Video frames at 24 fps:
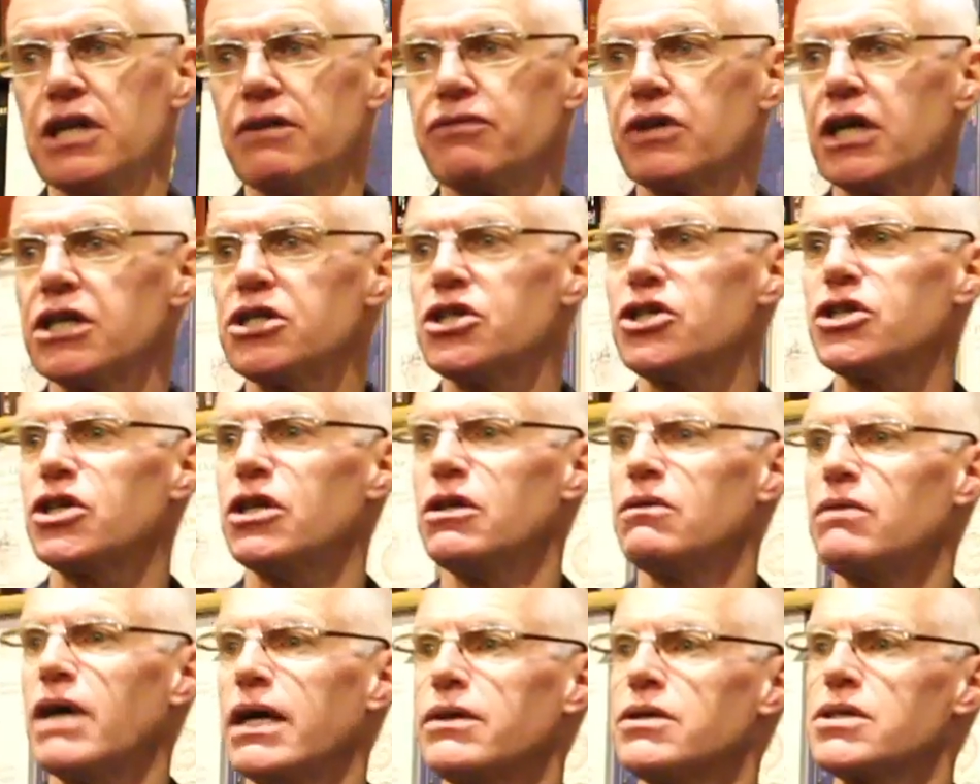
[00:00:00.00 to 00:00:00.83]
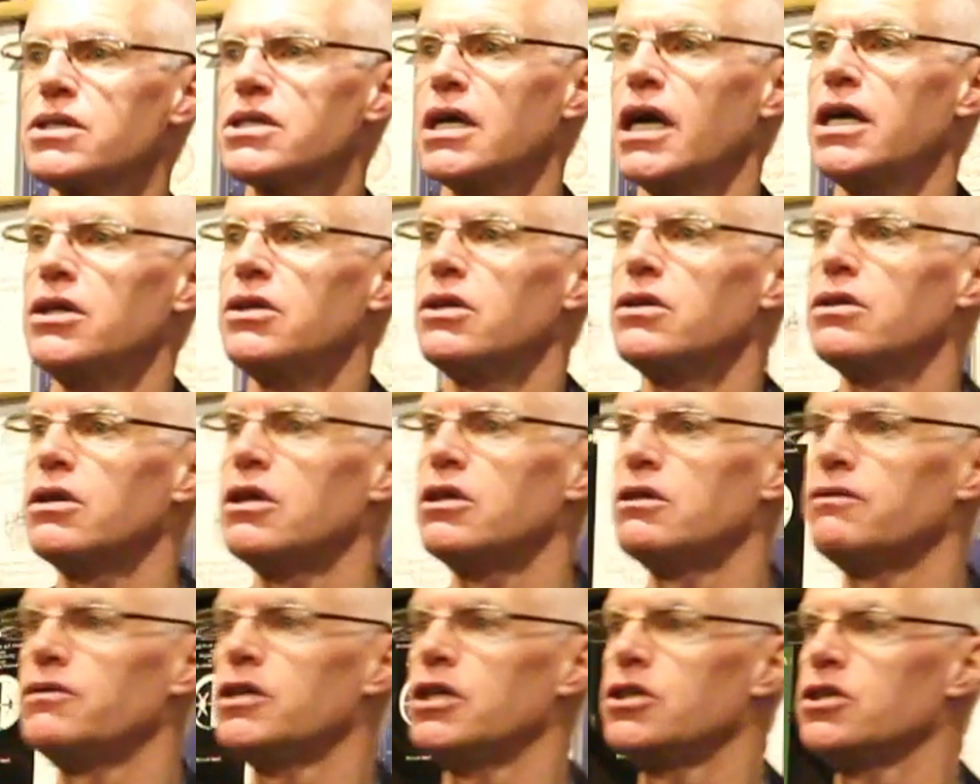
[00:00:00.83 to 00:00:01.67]
never actually turn around and say that they're
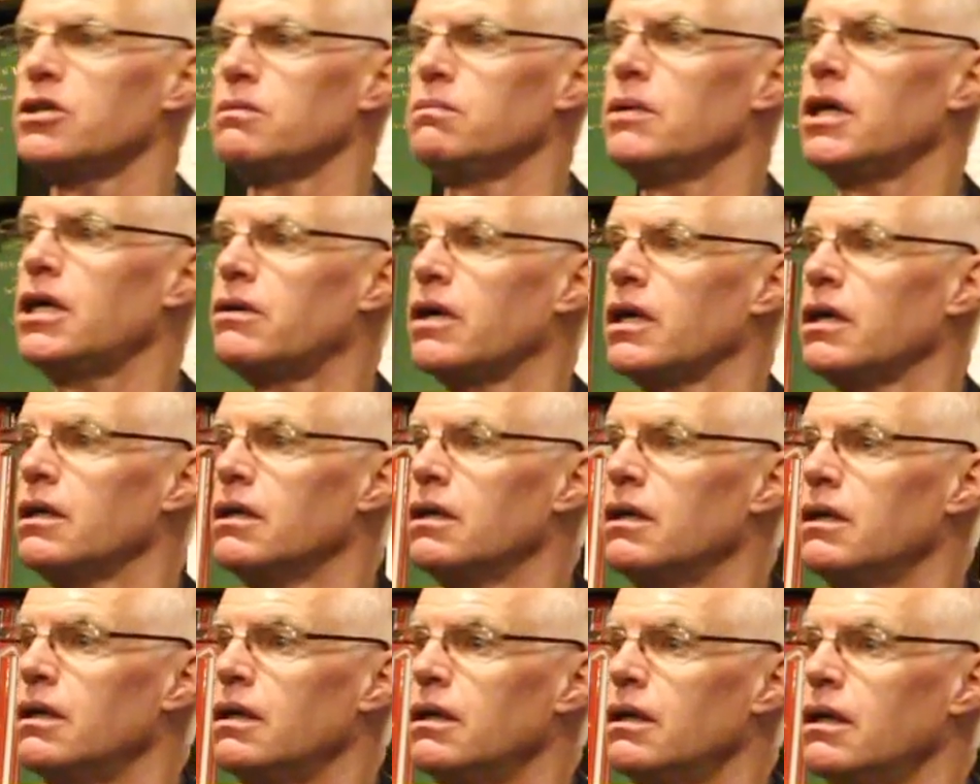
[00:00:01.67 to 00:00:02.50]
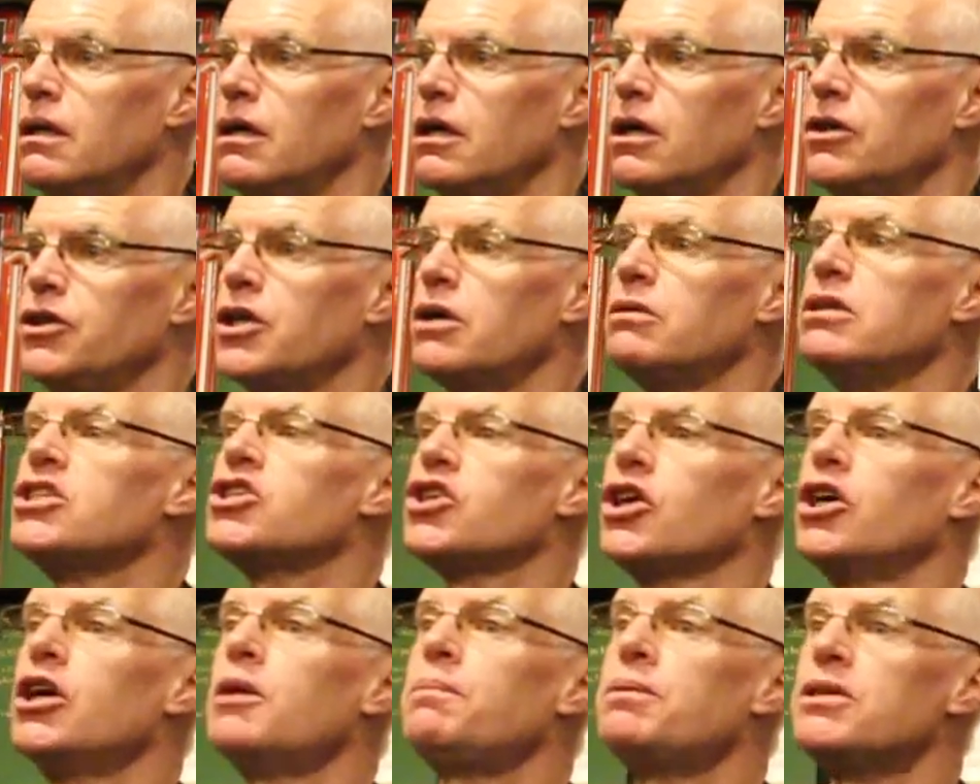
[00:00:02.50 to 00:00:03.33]
the Virgin Mary. They're
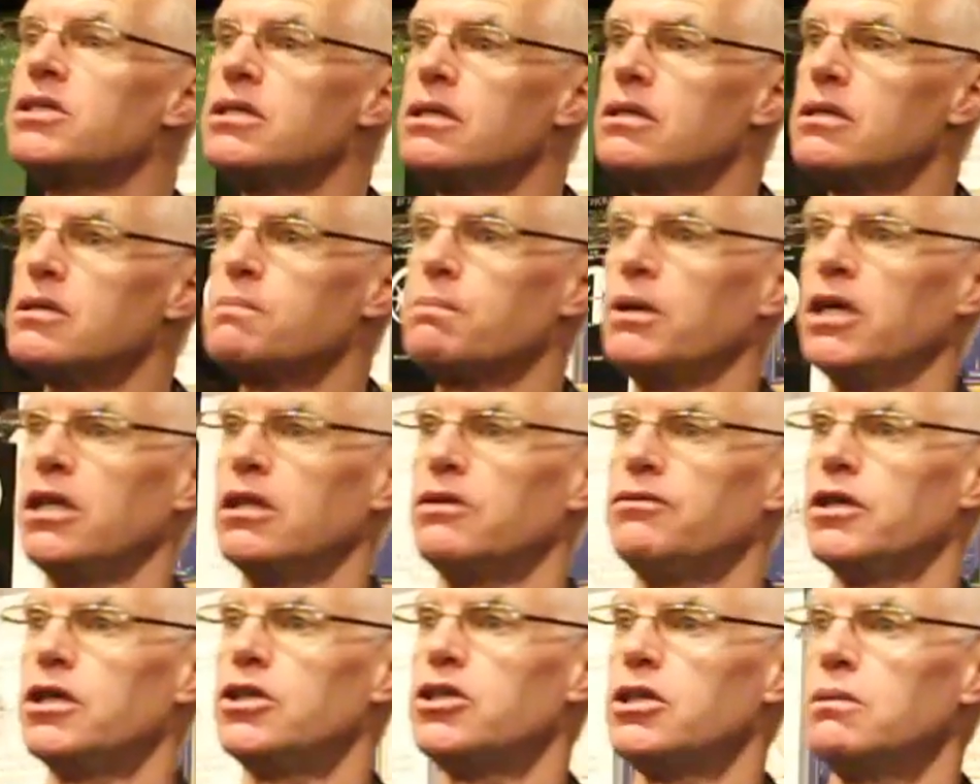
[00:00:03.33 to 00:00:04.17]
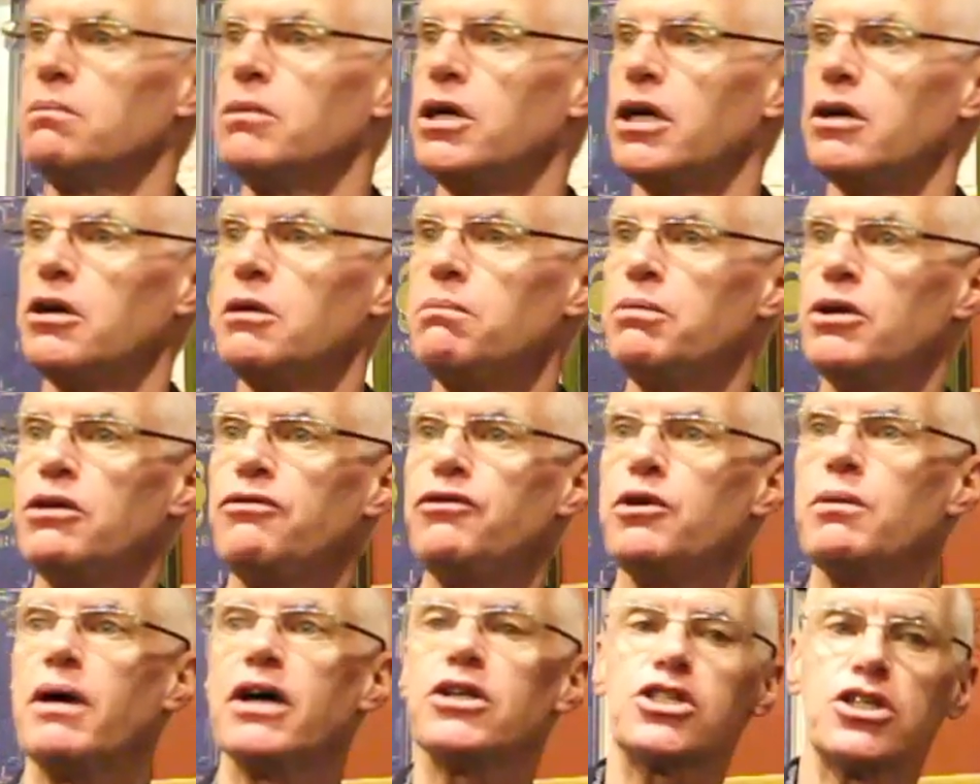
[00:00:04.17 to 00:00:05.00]
interpreted as being the Virgin Mary, but if
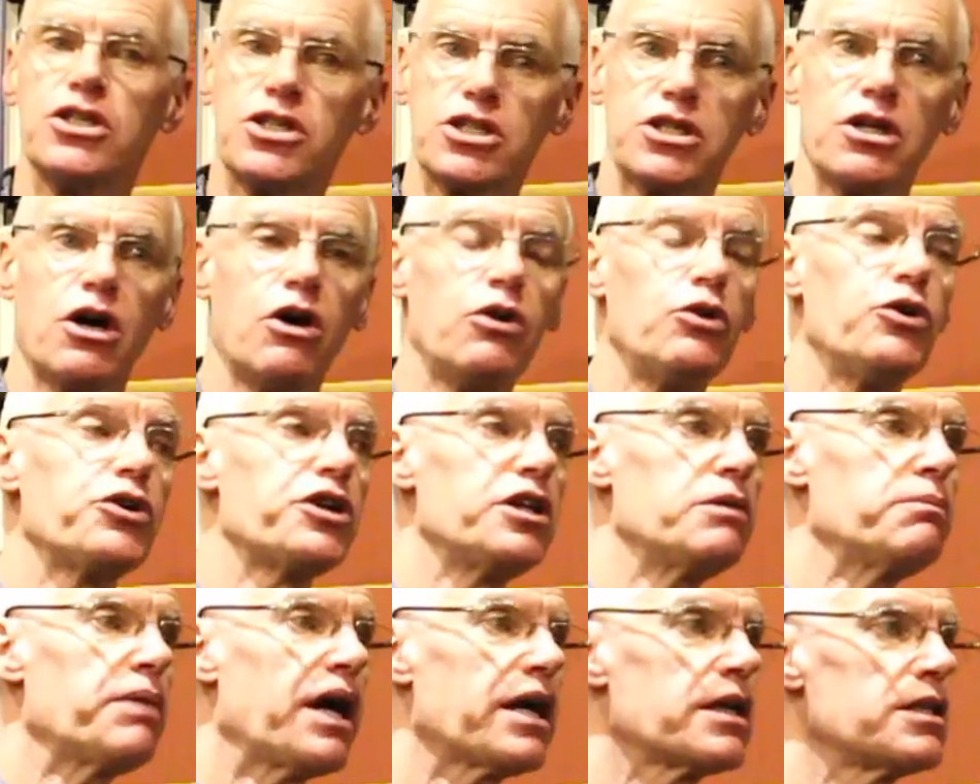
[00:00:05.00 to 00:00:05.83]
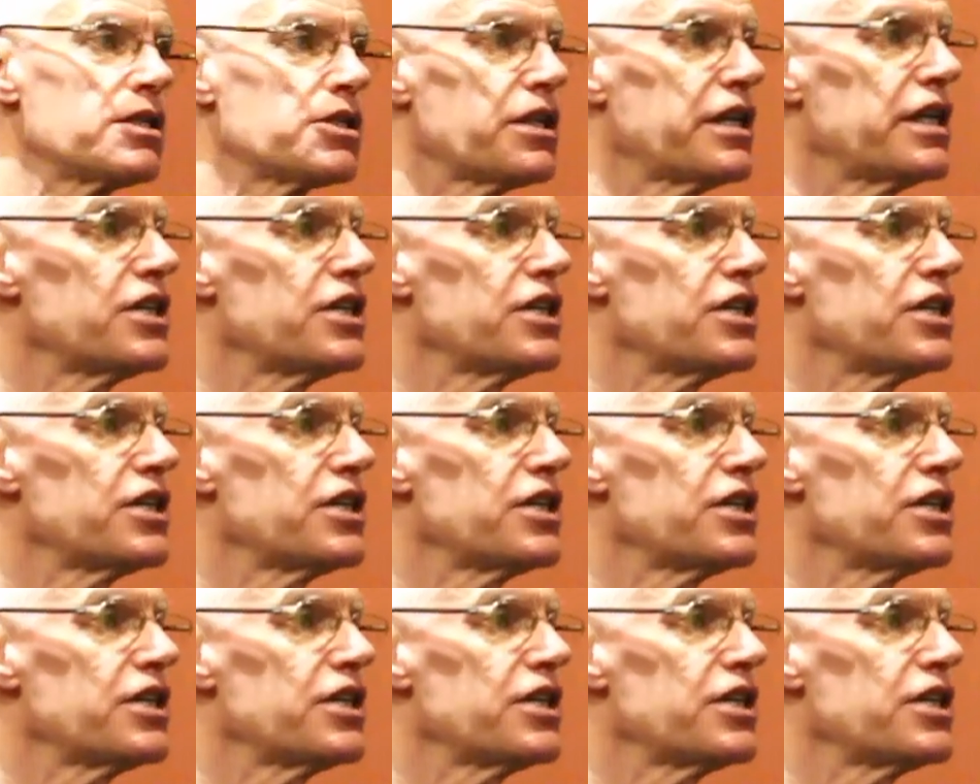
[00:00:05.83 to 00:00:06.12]
you actually start looking back into the